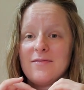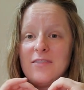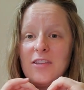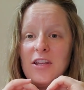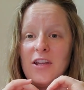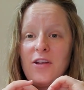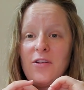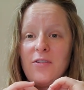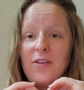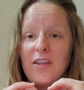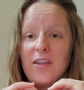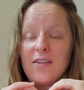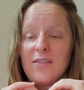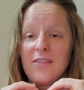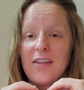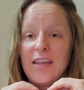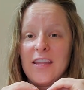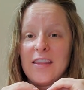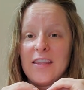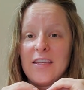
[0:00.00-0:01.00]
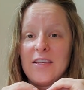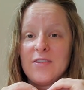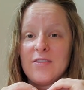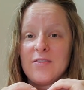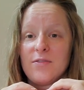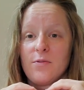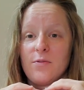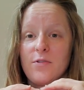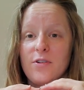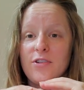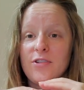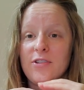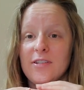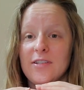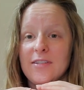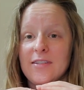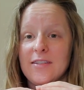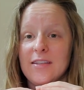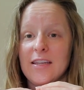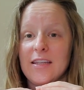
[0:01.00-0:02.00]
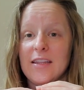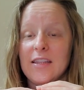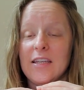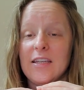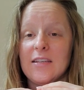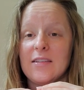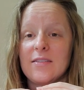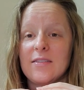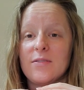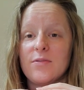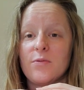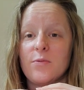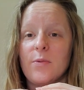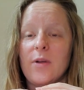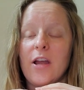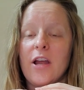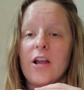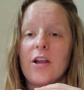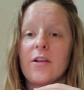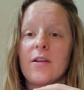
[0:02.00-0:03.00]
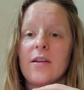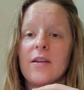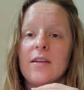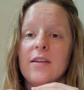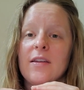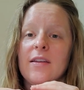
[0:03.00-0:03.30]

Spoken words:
like this, or just like this, where